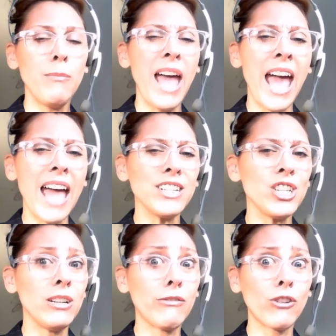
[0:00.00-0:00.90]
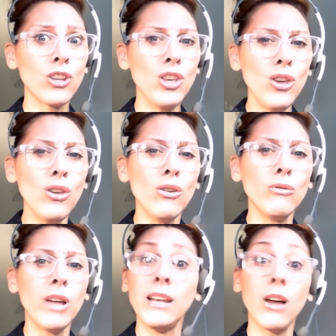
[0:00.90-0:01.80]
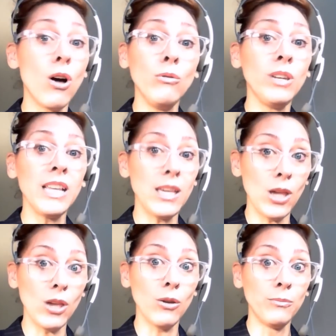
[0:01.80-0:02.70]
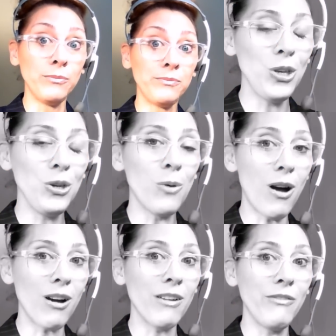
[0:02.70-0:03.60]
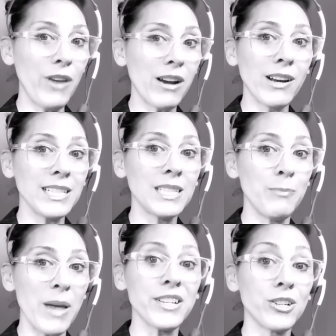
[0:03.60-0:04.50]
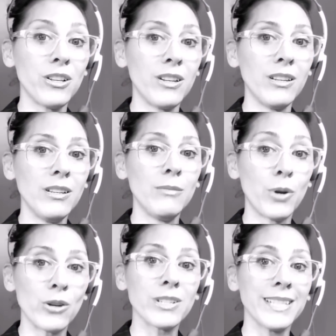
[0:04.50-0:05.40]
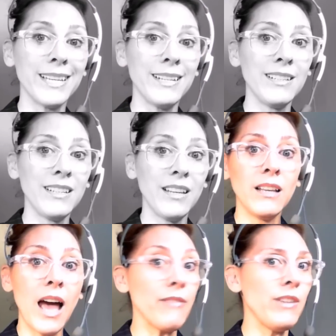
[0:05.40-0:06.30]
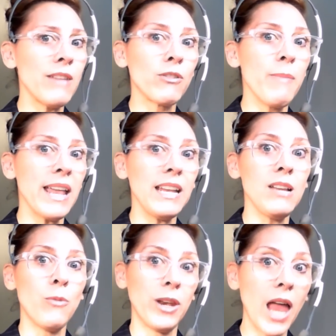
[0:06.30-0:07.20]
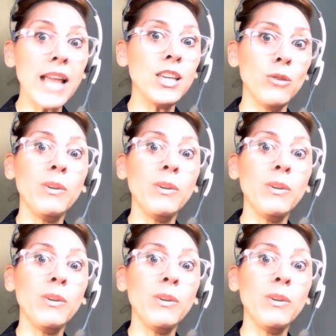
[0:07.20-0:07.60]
passion for you and only you. You are a very special person. I've never met anyone like you